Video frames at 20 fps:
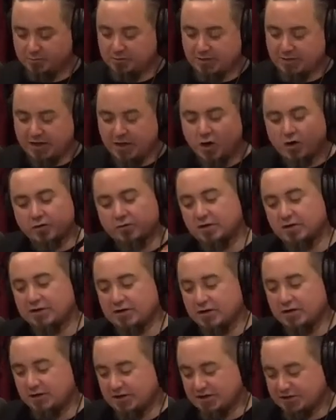
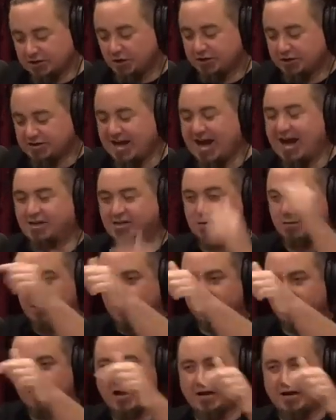They're still attached, where
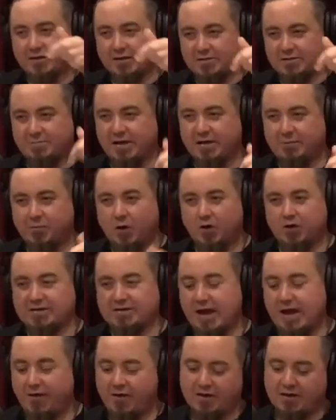they've cut these big
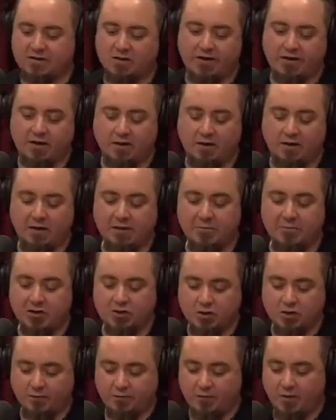blocks out, and there's like an
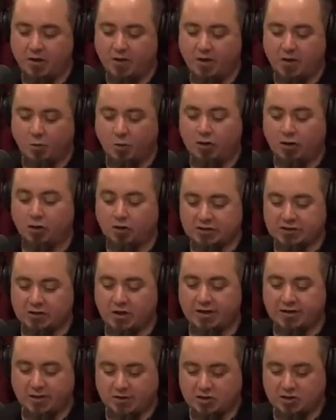image of what looks
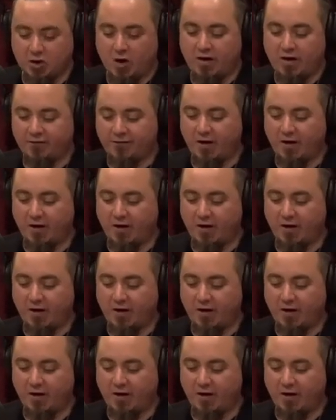like a giant